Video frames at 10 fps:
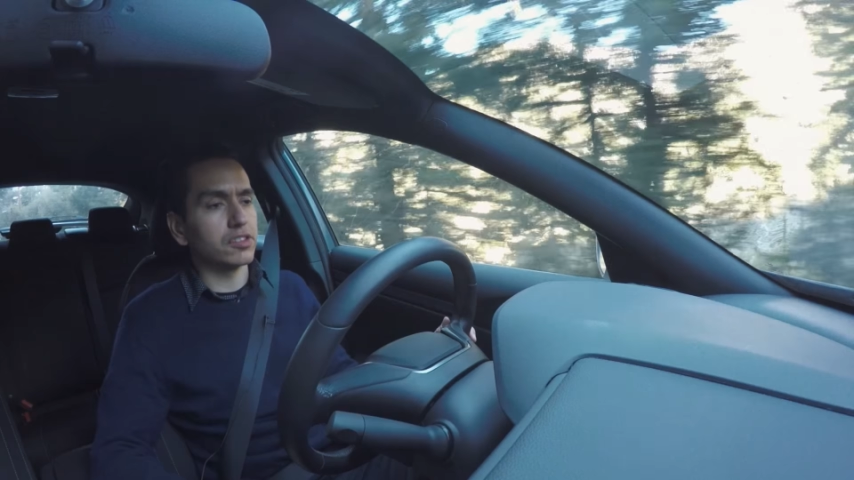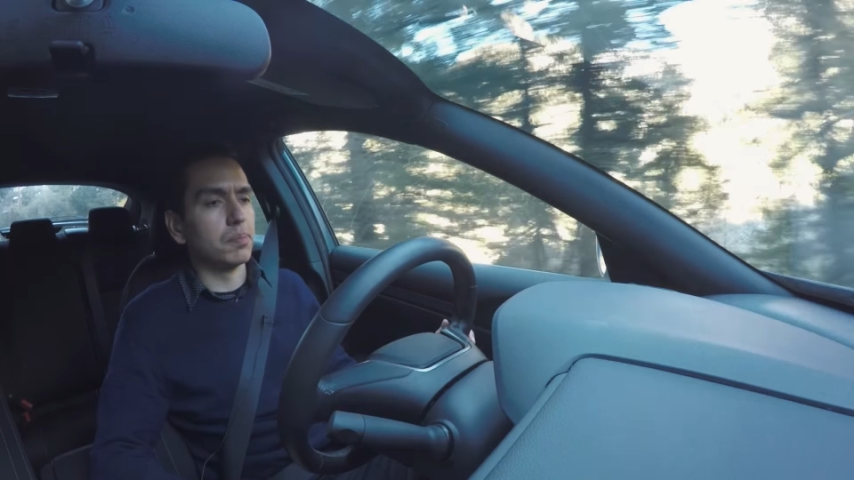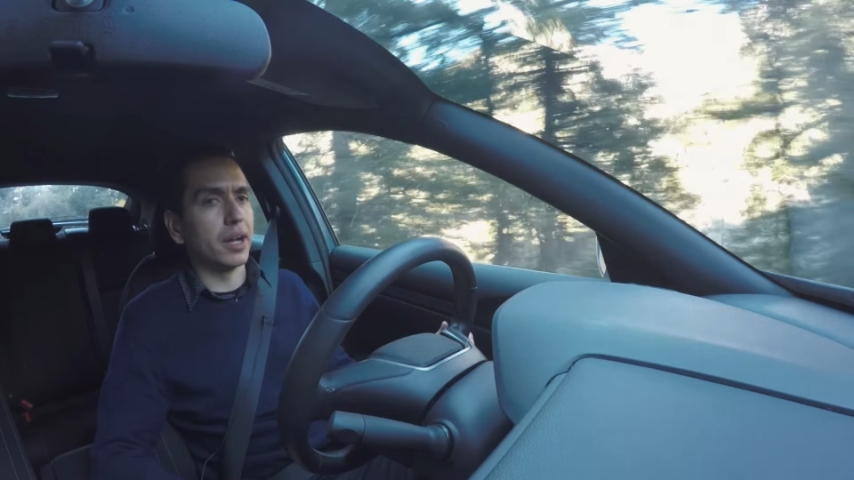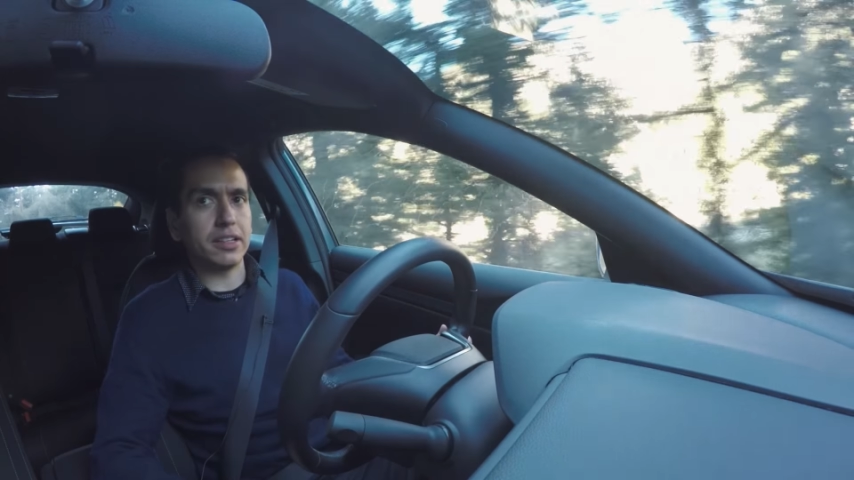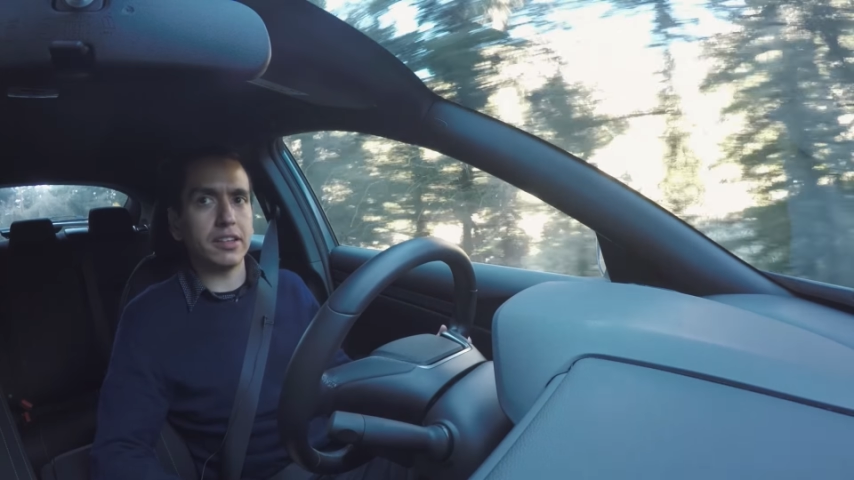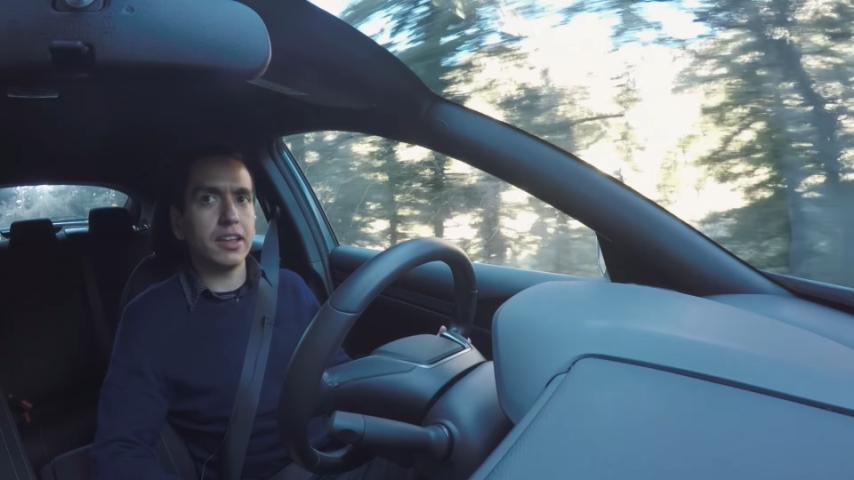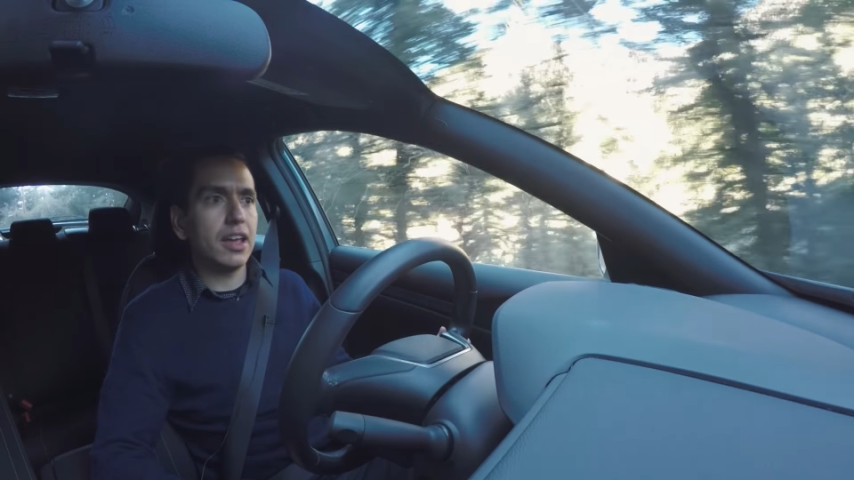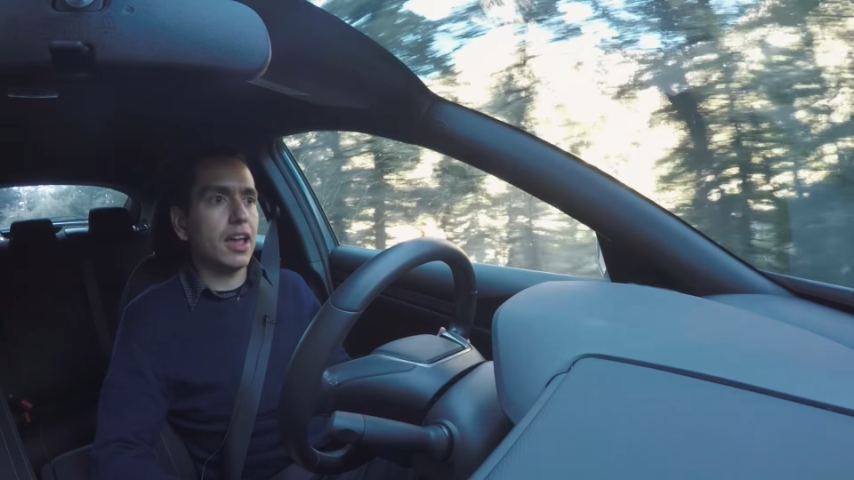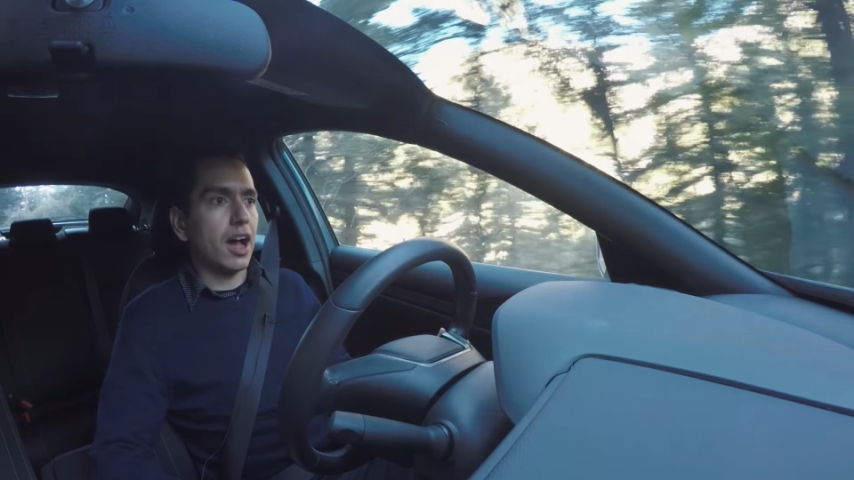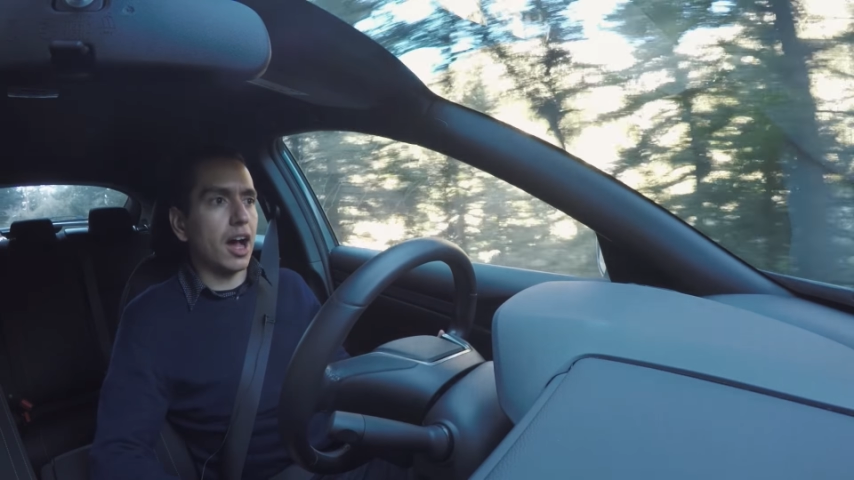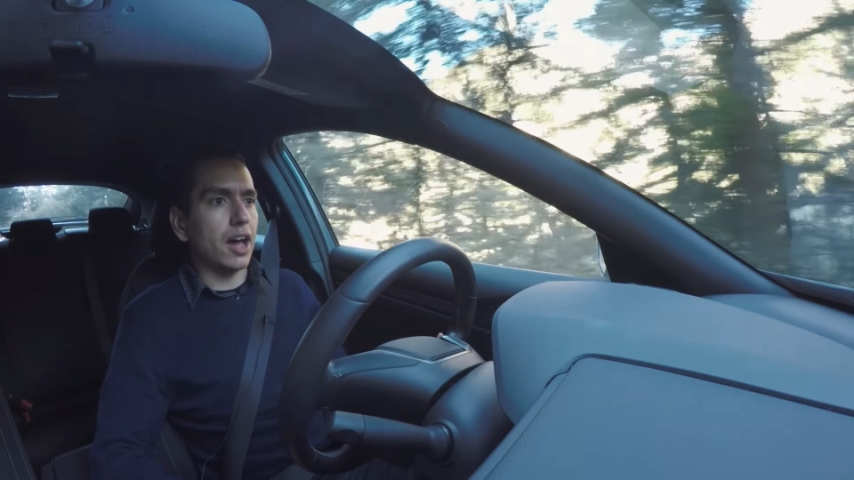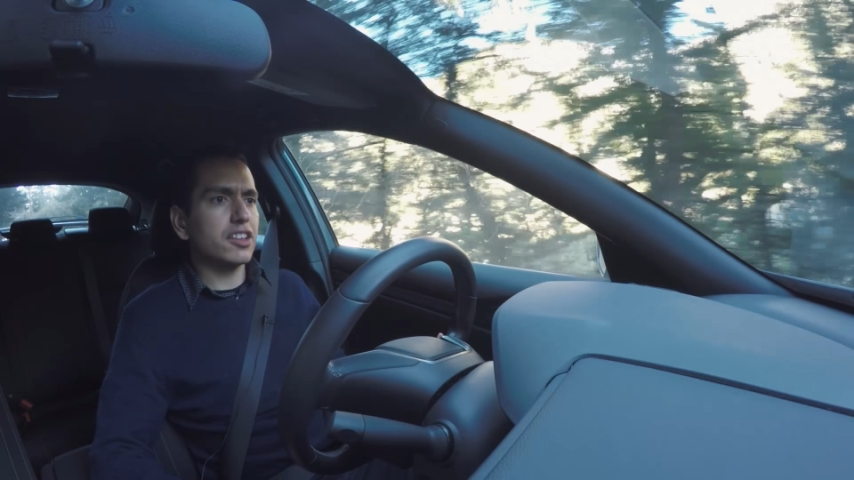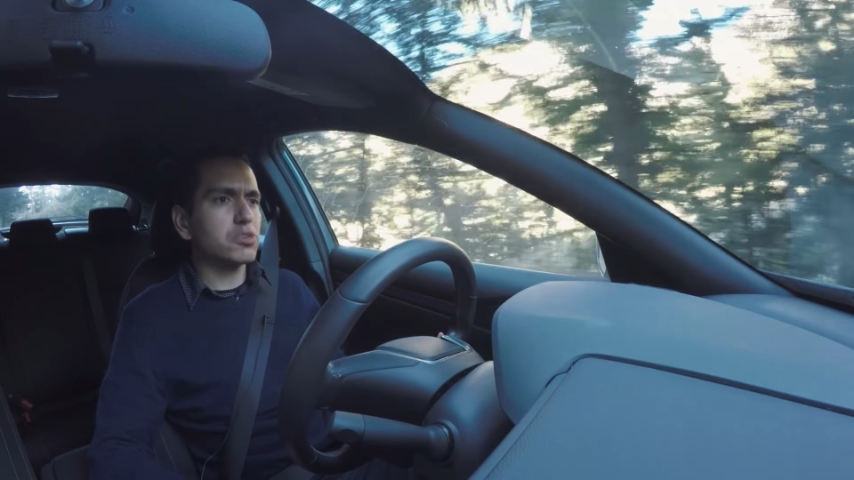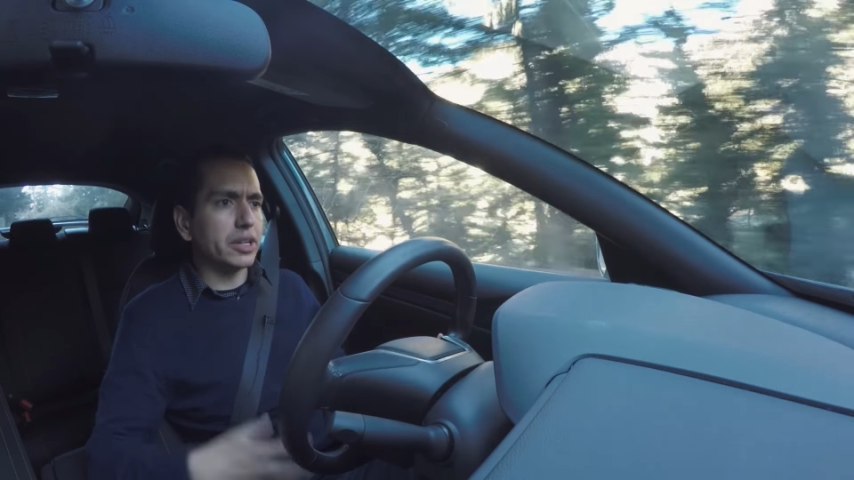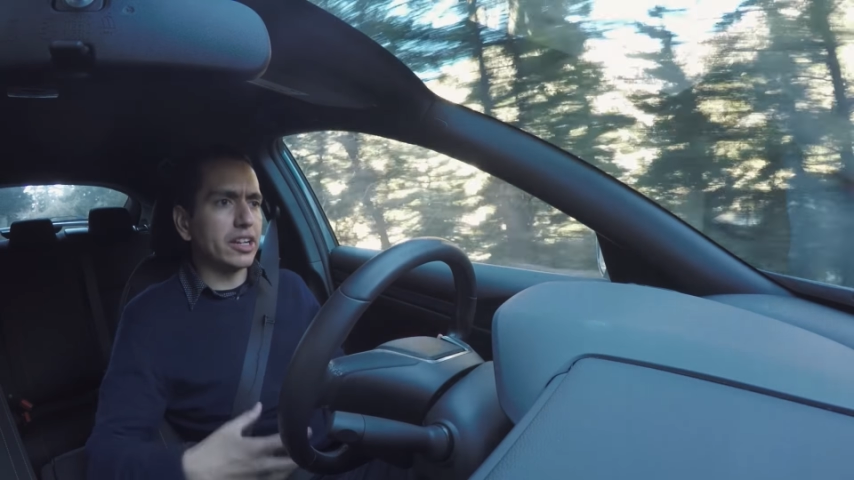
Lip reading: but this one